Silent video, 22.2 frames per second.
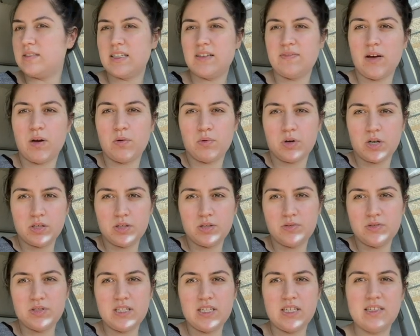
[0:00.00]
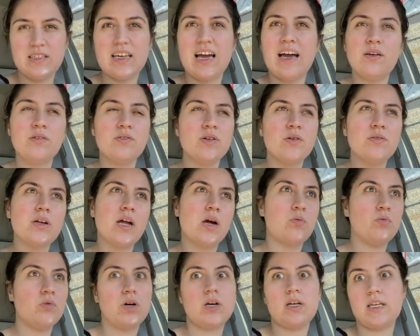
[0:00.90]
if I want new seats, I don't know what I
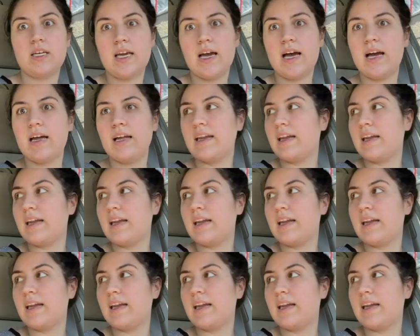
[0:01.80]
want yet.